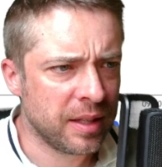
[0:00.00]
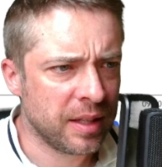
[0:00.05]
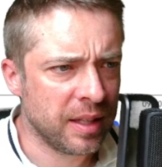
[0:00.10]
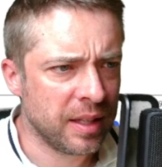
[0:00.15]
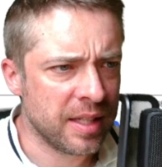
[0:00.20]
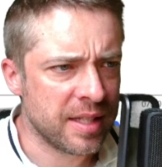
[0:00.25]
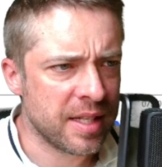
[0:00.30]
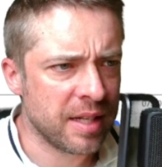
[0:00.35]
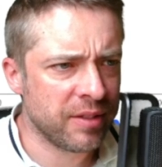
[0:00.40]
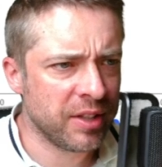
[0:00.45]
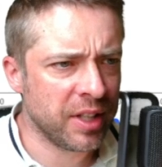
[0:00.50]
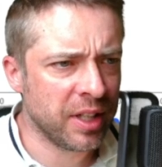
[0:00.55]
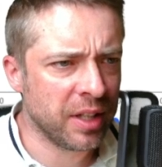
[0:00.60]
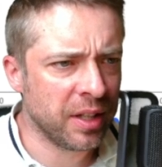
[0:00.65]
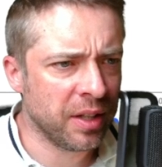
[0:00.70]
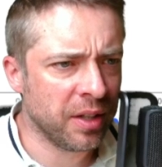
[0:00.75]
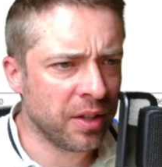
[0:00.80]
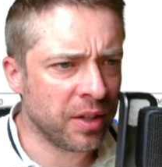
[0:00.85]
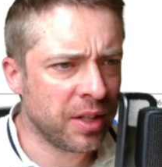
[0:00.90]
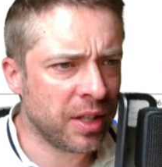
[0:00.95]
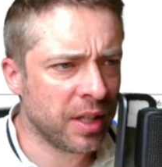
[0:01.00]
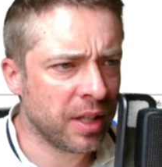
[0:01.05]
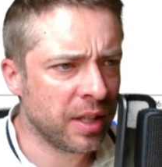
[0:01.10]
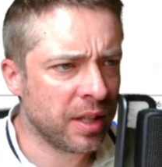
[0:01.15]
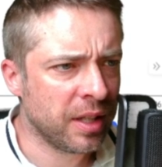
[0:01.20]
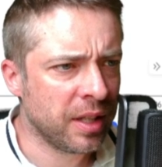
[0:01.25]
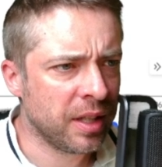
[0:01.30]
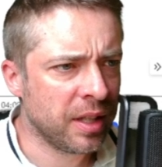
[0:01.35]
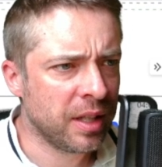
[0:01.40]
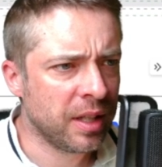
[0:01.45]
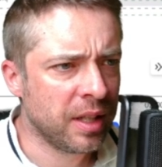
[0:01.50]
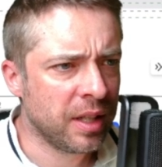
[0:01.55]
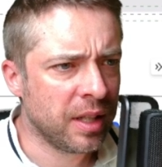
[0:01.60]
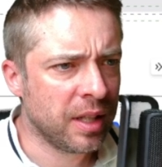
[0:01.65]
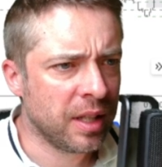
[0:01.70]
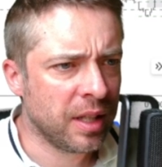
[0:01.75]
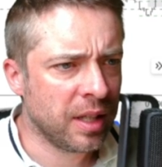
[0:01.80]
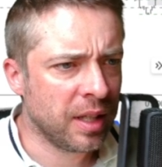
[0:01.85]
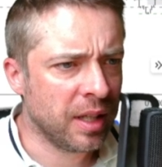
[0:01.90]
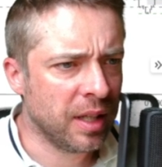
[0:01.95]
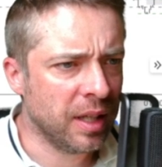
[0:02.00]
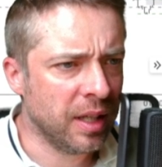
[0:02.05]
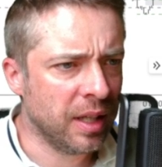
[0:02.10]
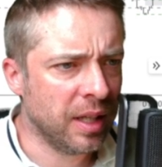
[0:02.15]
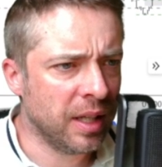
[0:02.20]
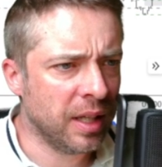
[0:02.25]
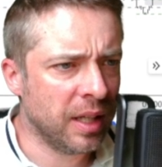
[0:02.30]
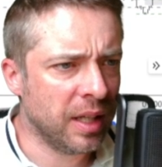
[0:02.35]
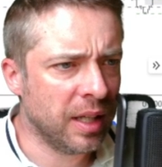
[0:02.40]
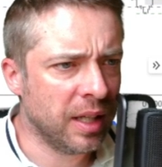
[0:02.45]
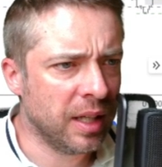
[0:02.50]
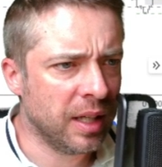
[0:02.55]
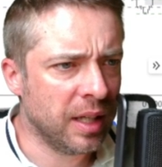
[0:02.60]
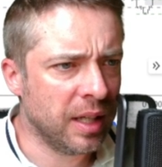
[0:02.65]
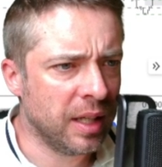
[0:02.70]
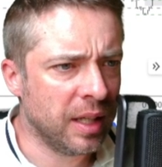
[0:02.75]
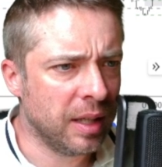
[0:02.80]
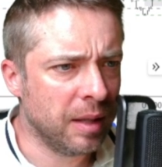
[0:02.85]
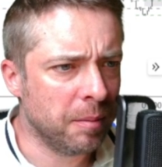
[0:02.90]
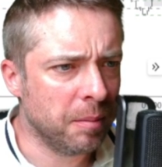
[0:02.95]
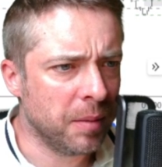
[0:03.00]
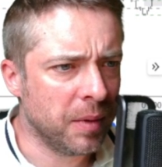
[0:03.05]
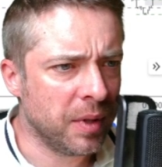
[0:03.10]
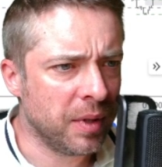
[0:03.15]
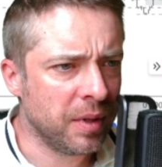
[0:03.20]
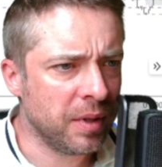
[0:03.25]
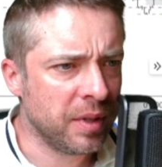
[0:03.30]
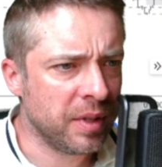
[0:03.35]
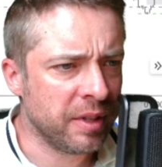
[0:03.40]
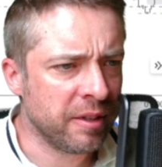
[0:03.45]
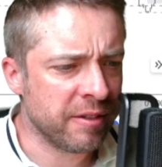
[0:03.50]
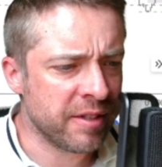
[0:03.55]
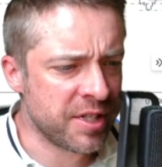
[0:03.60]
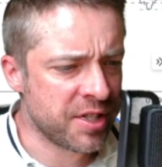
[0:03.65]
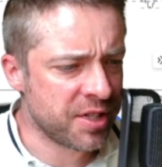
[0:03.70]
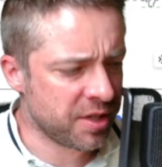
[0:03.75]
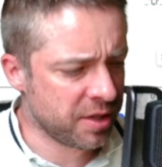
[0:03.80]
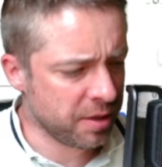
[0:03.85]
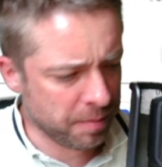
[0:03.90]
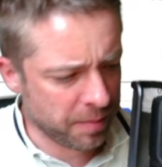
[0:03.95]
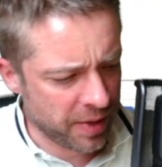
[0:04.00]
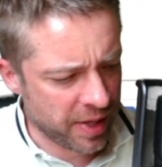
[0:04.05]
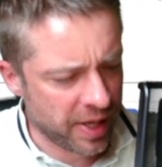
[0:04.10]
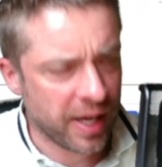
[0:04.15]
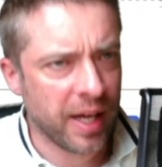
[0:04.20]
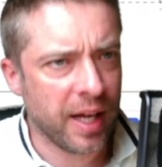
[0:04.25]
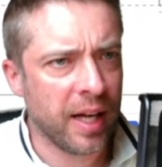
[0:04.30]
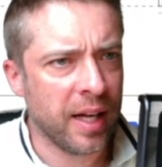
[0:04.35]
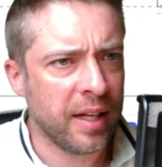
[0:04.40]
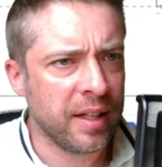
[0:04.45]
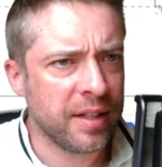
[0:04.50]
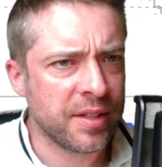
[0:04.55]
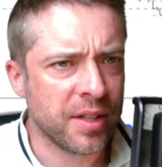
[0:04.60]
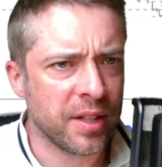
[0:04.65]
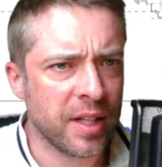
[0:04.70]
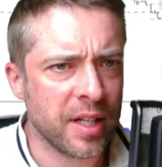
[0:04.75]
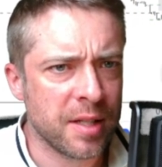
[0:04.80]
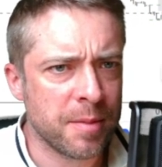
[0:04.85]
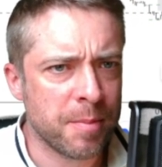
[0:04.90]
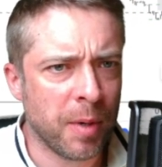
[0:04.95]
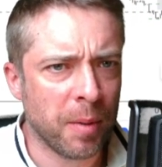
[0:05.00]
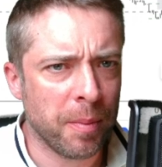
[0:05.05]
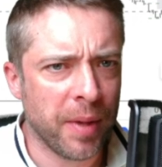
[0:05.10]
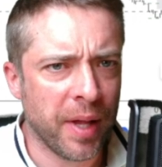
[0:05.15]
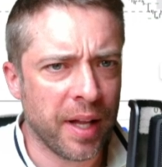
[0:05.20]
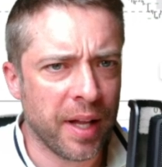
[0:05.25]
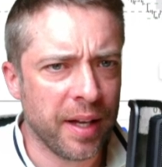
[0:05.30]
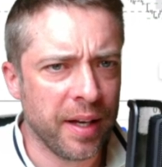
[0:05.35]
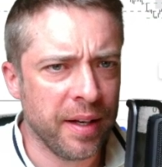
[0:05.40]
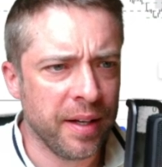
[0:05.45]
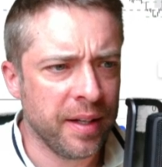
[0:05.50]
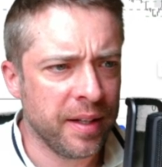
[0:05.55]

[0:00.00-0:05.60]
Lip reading: Let's have a little look. There is some there, so let's pop that in.